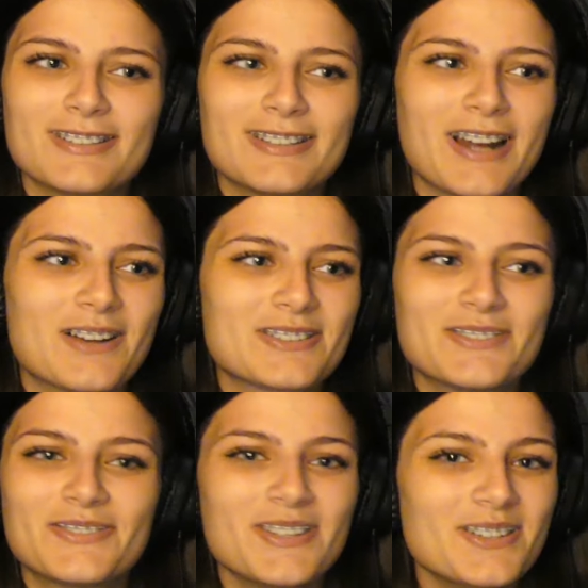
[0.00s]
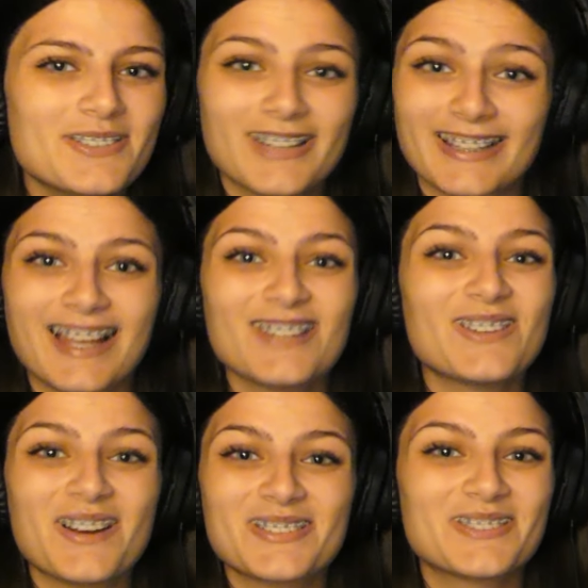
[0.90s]
And I was confused, like that's
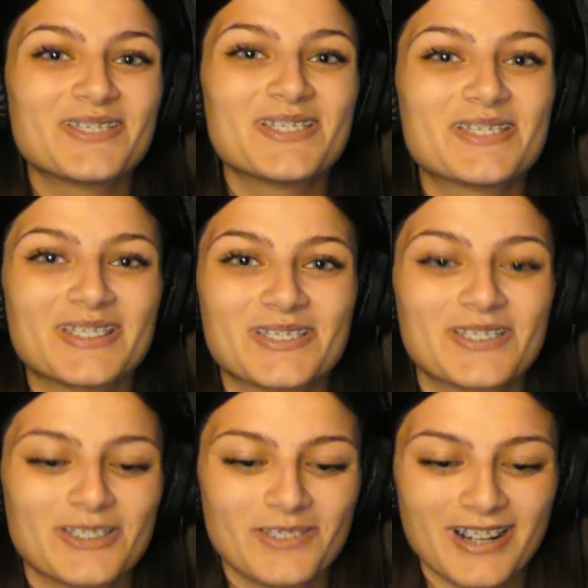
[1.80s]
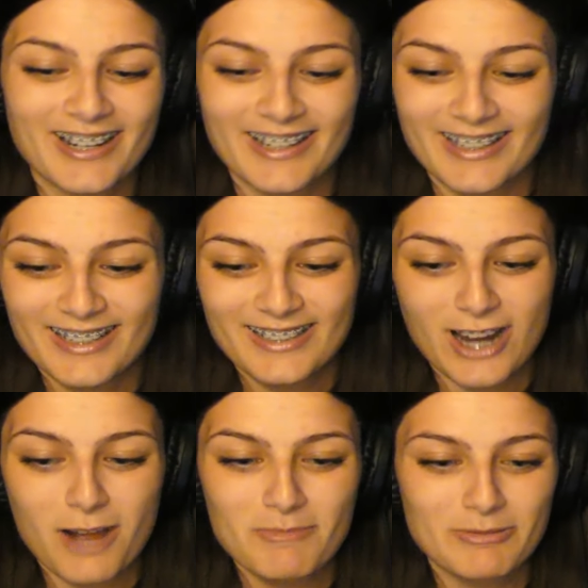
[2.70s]
why I was confused as to why
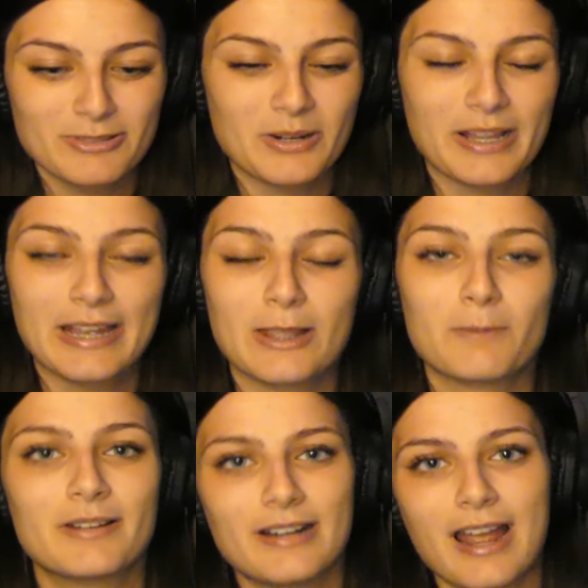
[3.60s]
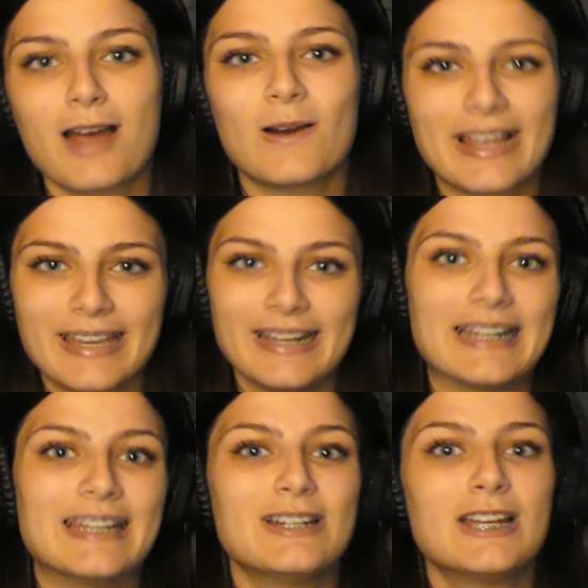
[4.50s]
Tommy was going to kill him, but now I get
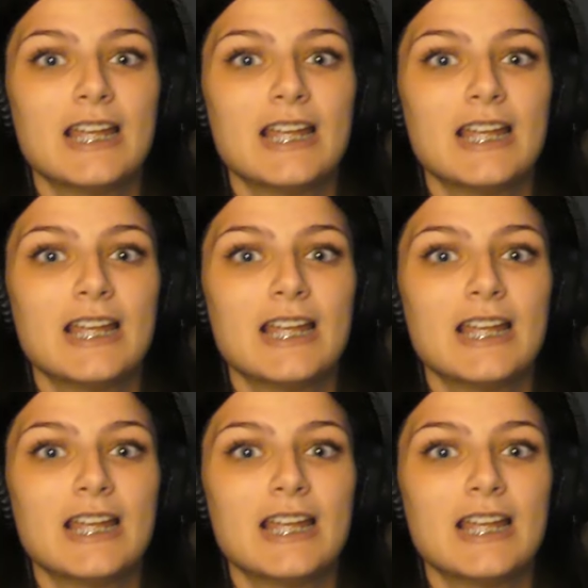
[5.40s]
it